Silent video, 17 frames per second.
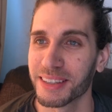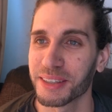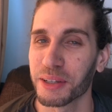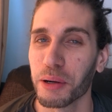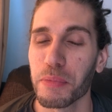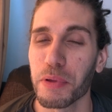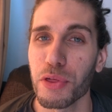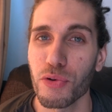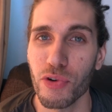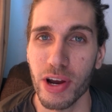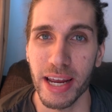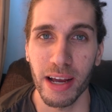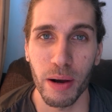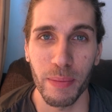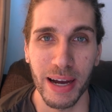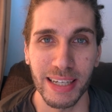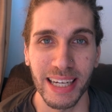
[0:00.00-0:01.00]
so number
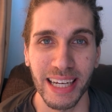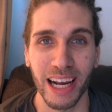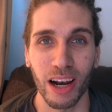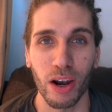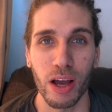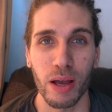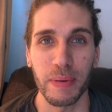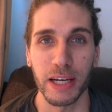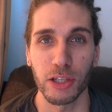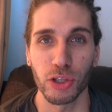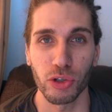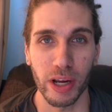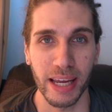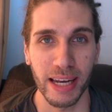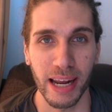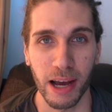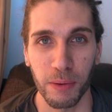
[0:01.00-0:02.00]
three, I'm actually climbing a
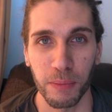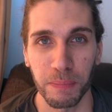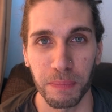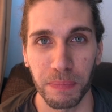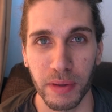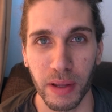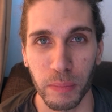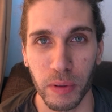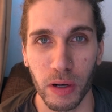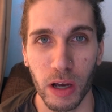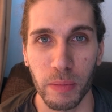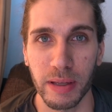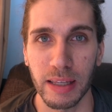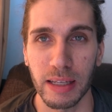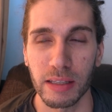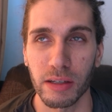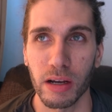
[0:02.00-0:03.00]
tree now. I'm
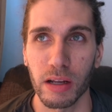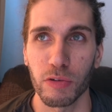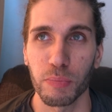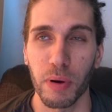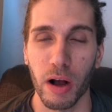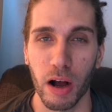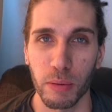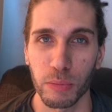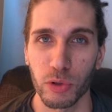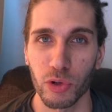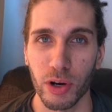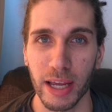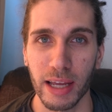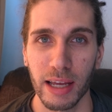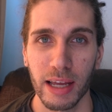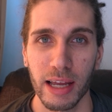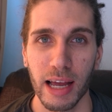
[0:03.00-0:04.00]
climbing this kind of palm
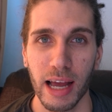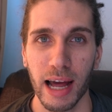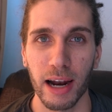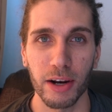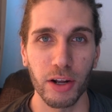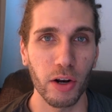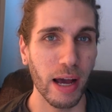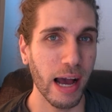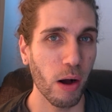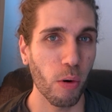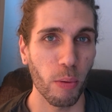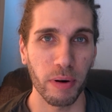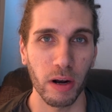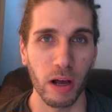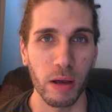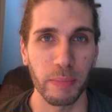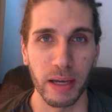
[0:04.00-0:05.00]
tree, and I don't know how I'm
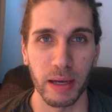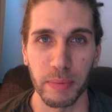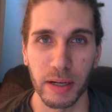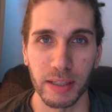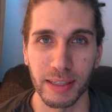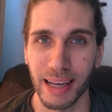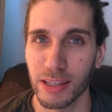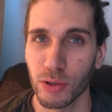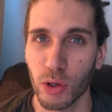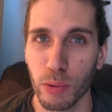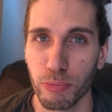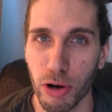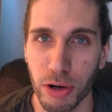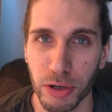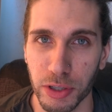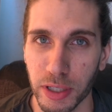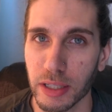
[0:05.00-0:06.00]
climbing it because it has no
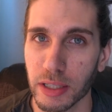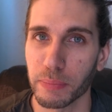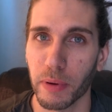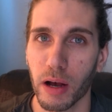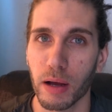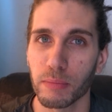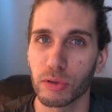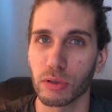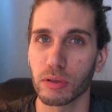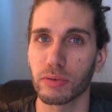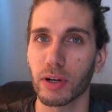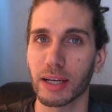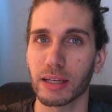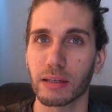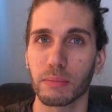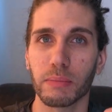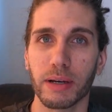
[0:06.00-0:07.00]
branches, but I'm sort of
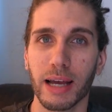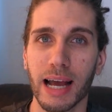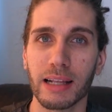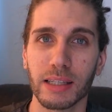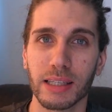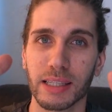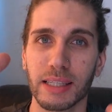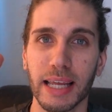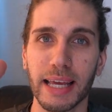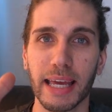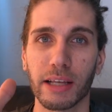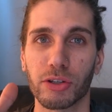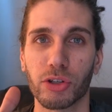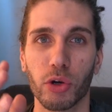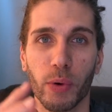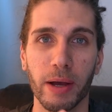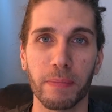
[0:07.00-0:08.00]
like, my hands are
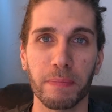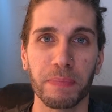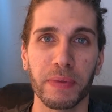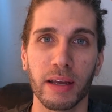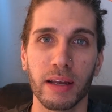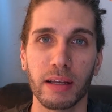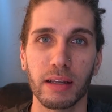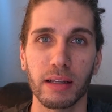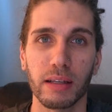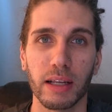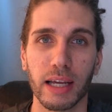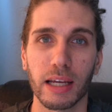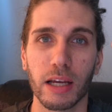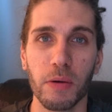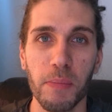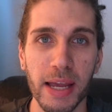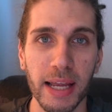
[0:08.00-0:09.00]
sticking to it, like
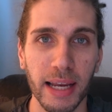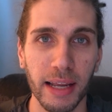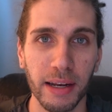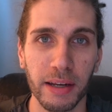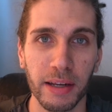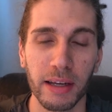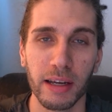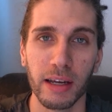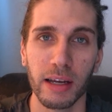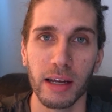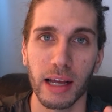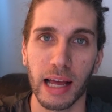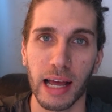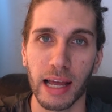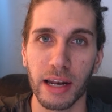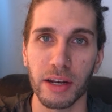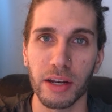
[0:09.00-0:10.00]
a chameleon.
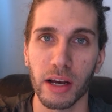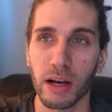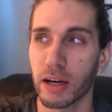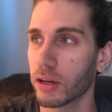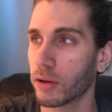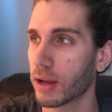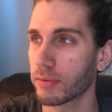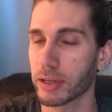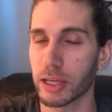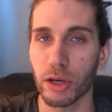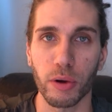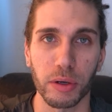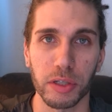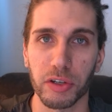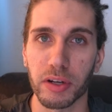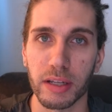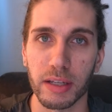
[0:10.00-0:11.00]
And uh, I don't have any
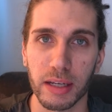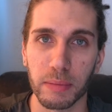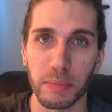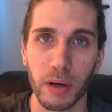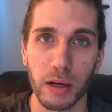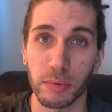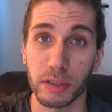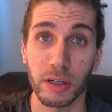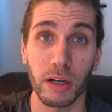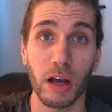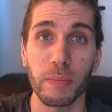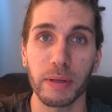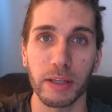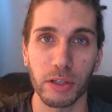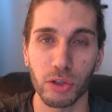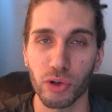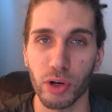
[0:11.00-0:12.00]
hooks or anything, but I'm just
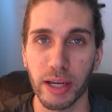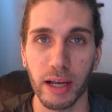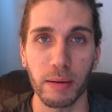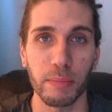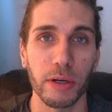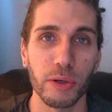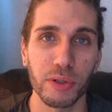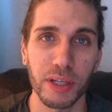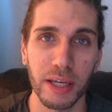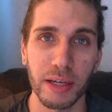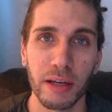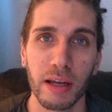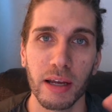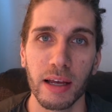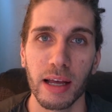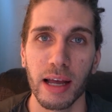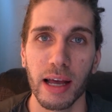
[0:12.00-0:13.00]
climbing this tree, I'm lucid,
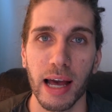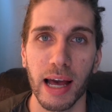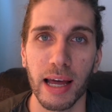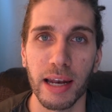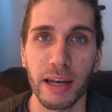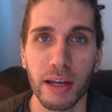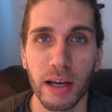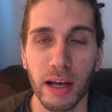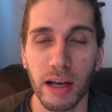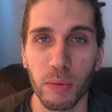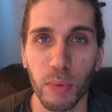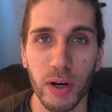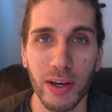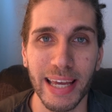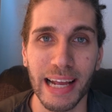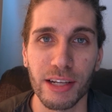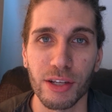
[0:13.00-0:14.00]
and uh,
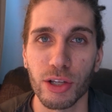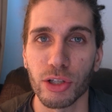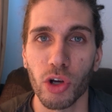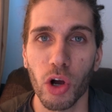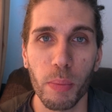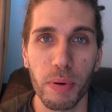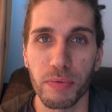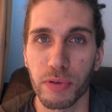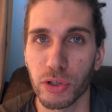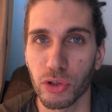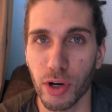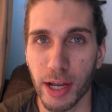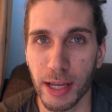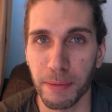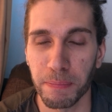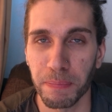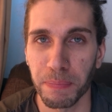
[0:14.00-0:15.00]
when I get to the top of the
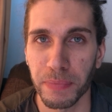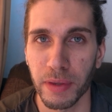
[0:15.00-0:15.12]
tree,